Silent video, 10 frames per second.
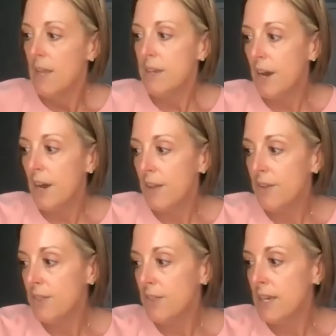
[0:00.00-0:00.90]
The
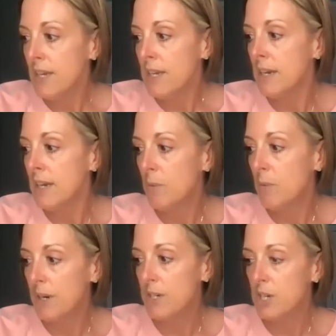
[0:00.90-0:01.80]
other thing
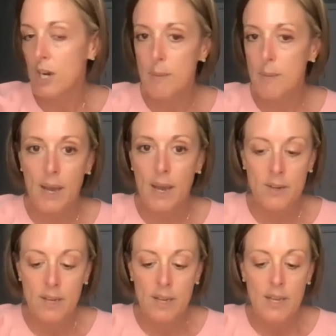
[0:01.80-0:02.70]
we're going to talk
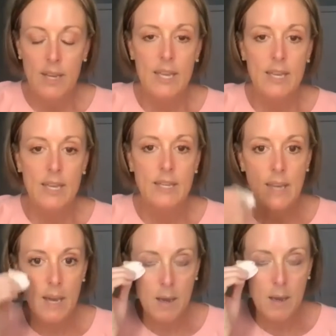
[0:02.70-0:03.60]
about is